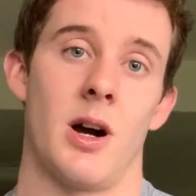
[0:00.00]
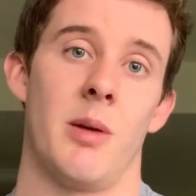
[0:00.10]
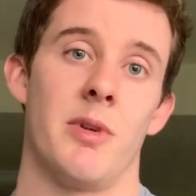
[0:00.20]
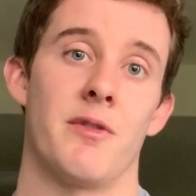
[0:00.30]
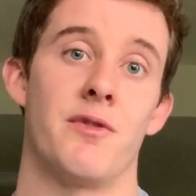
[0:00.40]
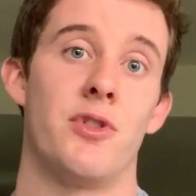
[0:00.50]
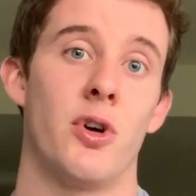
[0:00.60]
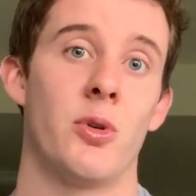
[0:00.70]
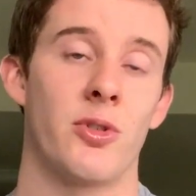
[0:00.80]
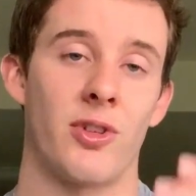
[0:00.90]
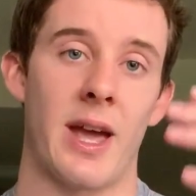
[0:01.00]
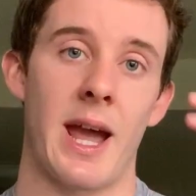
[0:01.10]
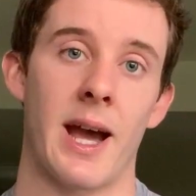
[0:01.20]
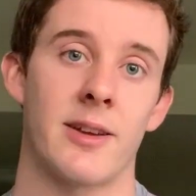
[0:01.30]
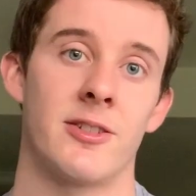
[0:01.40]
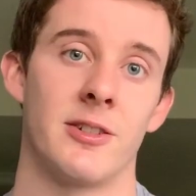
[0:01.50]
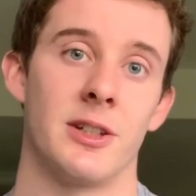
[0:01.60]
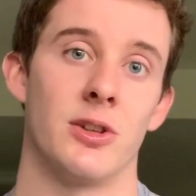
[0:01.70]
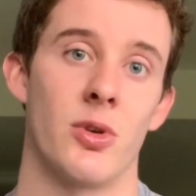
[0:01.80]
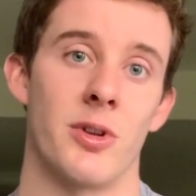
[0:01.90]
If those
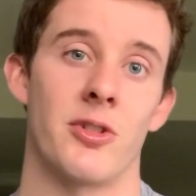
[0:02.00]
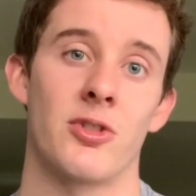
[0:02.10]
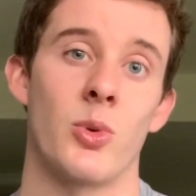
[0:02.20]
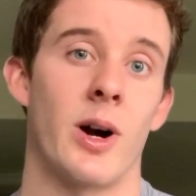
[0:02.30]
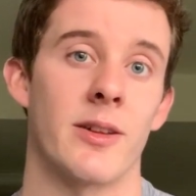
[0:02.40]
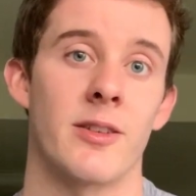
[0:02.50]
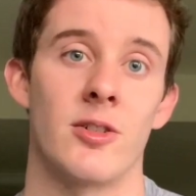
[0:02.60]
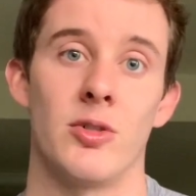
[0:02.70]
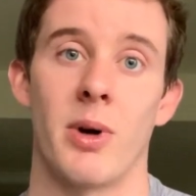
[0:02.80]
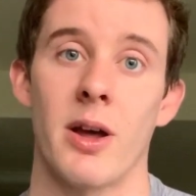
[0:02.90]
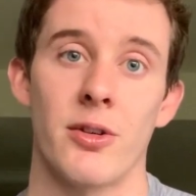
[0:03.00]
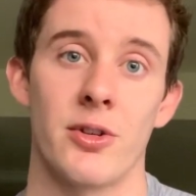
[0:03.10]
axially loaded squats still bother